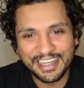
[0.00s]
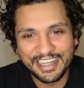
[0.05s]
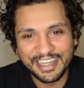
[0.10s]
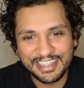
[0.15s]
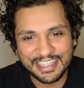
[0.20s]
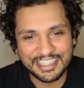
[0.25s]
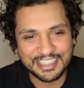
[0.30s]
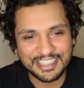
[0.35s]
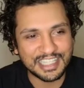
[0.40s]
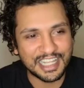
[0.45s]

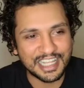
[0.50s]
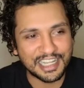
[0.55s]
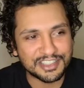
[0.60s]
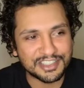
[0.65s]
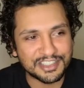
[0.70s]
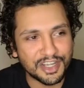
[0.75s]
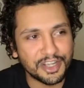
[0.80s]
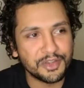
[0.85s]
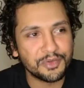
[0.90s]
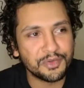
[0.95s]
It's like I
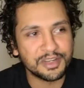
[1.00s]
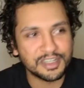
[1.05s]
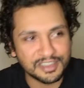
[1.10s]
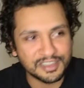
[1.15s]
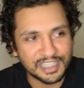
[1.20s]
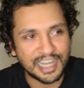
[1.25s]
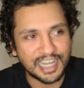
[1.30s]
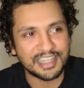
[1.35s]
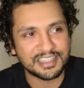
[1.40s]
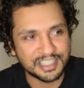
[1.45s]
saw you in
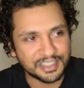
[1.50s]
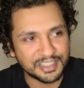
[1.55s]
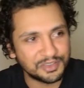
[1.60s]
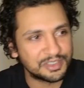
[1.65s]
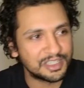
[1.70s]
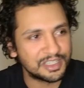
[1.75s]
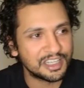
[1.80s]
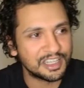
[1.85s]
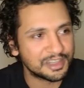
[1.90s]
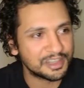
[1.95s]
class that you
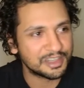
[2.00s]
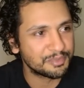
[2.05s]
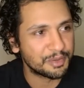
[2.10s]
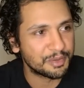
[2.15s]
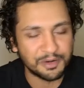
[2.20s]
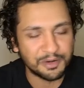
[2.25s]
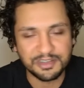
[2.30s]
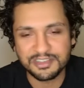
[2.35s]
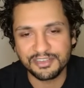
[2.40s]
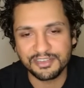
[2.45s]
did nothing but
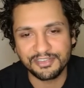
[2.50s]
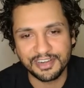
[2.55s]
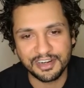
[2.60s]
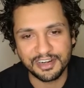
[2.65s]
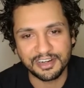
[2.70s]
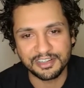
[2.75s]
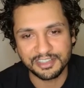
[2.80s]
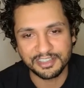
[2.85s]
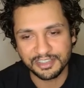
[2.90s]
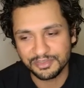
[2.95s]
persevere
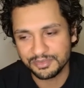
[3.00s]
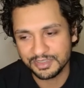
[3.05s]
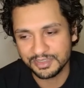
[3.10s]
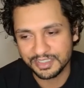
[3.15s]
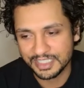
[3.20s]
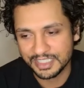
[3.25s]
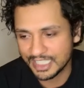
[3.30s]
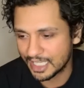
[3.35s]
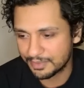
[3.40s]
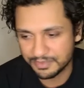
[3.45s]
and you
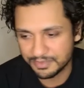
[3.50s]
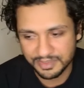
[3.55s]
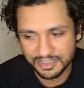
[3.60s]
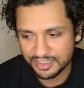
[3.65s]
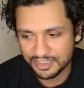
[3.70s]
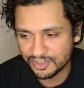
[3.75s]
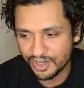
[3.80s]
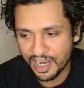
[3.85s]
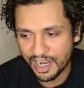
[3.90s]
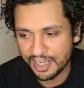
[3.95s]
kept
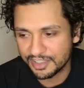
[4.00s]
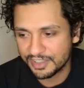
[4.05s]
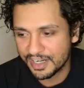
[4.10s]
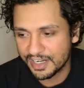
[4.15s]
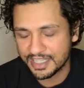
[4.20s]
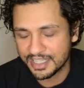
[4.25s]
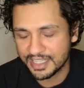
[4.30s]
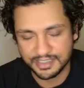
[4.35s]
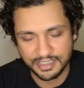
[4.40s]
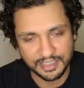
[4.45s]
trying your
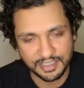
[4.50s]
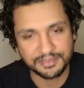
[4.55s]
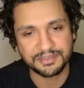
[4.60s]
ass off.